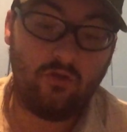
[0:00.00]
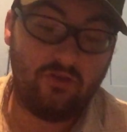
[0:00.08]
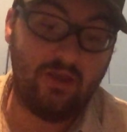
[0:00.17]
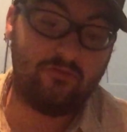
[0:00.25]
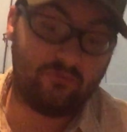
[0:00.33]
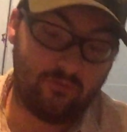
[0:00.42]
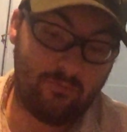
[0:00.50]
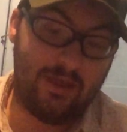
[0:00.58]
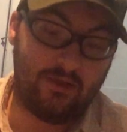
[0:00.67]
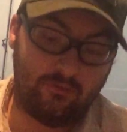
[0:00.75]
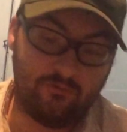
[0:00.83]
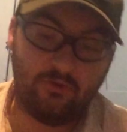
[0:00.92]
desert
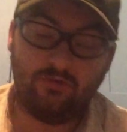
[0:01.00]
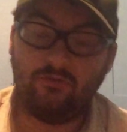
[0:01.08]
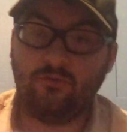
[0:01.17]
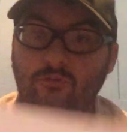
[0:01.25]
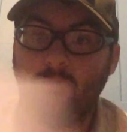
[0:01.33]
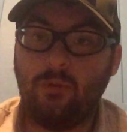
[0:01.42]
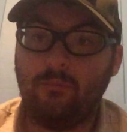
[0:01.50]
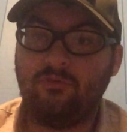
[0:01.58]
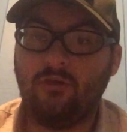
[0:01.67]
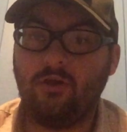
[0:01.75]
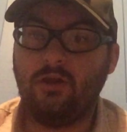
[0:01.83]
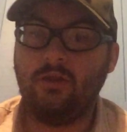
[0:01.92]
battle dress uniform,
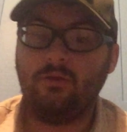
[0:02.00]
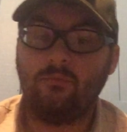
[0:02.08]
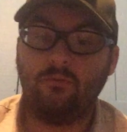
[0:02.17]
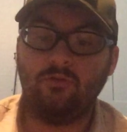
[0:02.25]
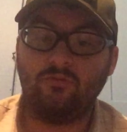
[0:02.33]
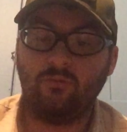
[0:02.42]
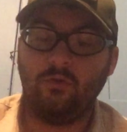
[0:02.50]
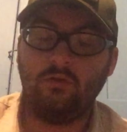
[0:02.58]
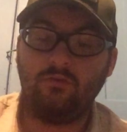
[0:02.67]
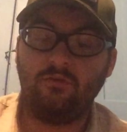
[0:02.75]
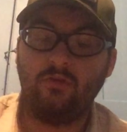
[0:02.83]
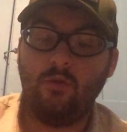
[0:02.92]
which
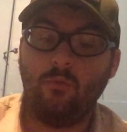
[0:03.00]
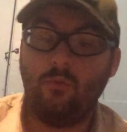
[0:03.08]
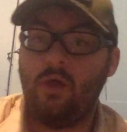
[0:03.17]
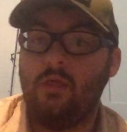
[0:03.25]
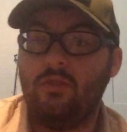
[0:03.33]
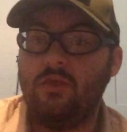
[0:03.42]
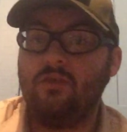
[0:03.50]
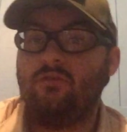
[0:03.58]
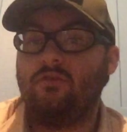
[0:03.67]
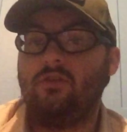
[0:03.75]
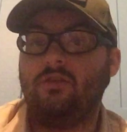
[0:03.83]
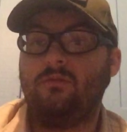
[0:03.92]
was what
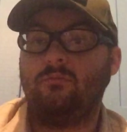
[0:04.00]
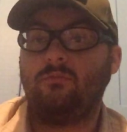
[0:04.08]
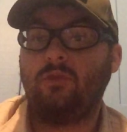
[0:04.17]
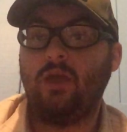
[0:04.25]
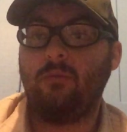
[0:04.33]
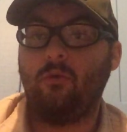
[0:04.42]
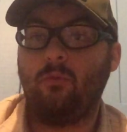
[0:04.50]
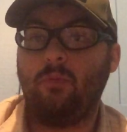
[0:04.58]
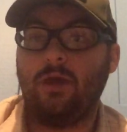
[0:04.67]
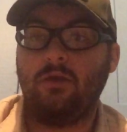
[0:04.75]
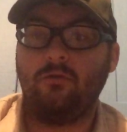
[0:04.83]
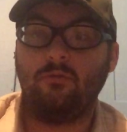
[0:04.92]
this camo
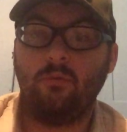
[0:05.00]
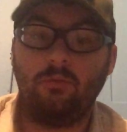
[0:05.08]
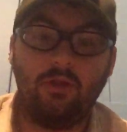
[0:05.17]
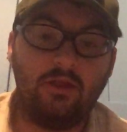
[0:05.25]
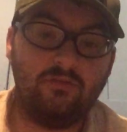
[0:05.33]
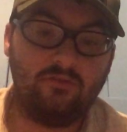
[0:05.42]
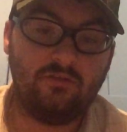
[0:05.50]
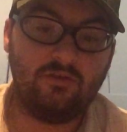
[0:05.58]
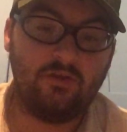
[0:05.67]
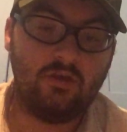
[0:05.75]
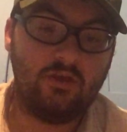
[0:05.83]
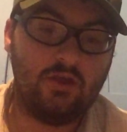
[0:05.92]
pattern replaced.
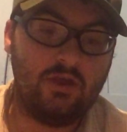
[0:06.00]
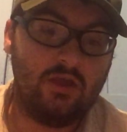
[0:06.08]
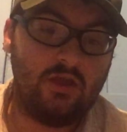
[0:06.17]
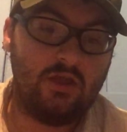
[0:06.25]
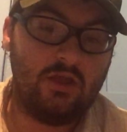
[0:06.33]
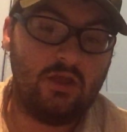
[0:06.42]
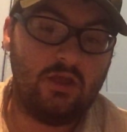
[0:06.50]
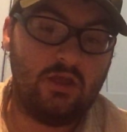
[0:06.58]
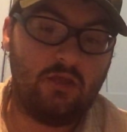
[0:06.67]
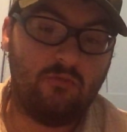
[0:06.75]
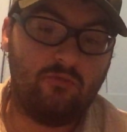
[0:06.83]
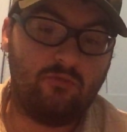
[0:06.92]

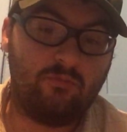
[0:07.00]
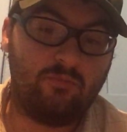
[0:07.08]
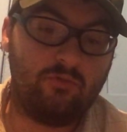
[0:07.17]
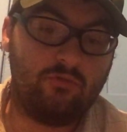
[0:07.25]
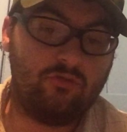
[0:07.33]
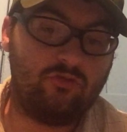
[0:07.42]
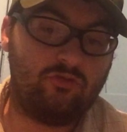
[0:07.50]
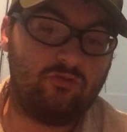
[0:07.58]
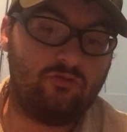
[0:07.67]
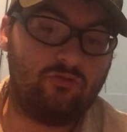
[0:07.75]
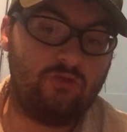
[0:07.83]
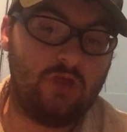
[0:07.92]
It was
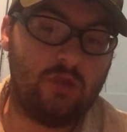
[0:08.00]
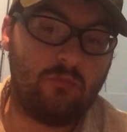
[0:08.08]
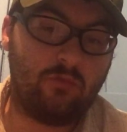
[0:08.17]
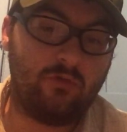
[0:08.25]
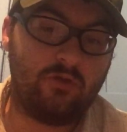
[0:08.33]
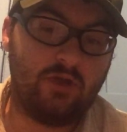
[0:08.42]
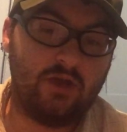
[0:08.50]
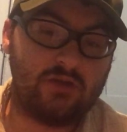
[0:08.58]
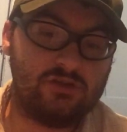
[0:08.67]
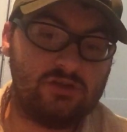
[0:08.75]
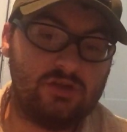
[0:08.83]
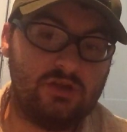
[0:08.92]
in
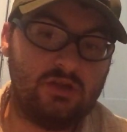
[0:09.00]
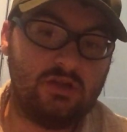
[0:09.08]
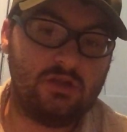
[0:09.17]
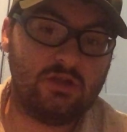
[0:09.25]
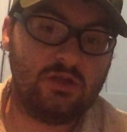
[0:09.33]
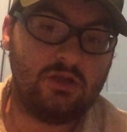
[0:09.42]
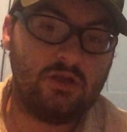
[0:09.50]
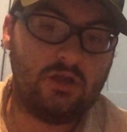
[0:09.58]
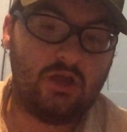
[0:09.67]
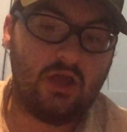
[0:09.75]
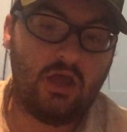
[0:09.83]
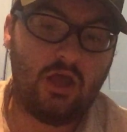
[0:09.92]
production
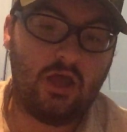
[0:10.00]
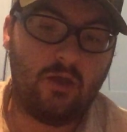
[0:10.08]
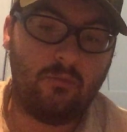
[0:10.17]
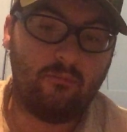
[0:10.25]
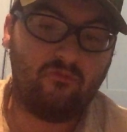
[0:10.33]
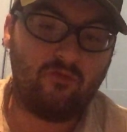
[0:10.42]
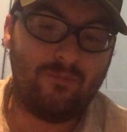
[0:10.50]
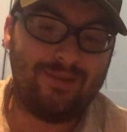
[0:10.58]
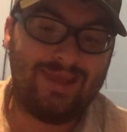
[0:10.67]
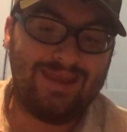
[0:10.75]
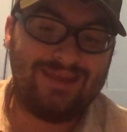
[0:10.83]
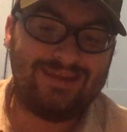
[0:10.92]

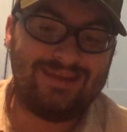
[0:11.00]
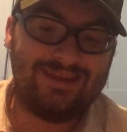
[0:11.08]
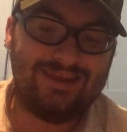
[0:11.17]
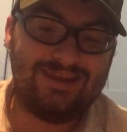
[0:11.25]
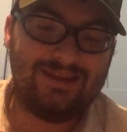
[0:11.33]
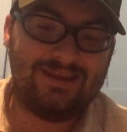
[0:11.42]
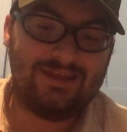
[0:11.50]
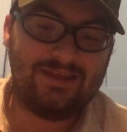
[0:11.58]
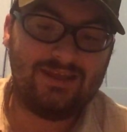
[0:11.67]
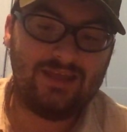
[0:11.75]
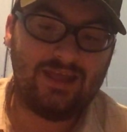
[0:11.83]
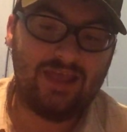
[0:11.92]
from
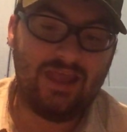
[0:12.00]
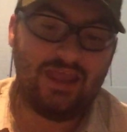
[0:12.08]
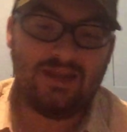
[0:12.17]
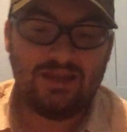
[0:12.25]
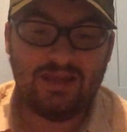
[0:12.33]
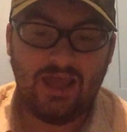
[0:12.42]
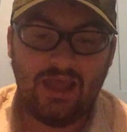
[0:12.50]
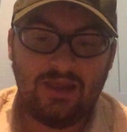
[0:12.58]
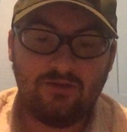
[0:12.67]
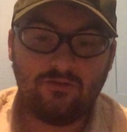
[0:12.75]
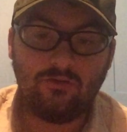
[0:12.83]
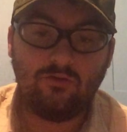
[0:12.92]

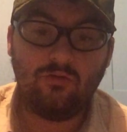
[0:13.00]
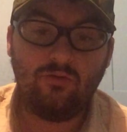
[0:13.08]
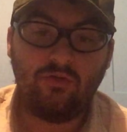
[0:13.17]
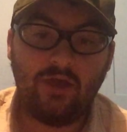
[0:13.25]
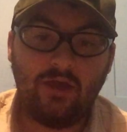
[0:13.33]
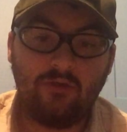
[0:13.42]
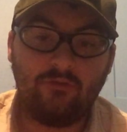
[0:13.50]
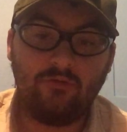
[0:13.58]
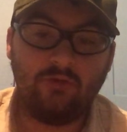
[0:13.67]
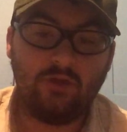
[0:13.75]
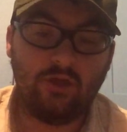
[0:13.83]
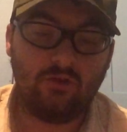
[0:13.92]
1989 to
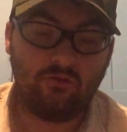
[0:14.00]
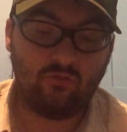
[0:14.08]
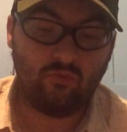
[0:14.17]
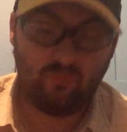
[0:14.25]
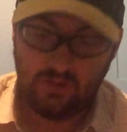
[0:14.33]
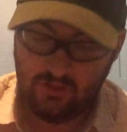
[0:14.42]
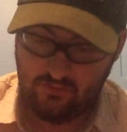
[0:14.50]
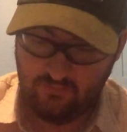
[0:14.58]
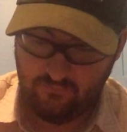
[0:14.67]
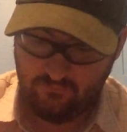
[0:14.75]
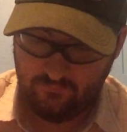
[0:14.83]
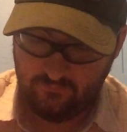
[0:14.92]
2012.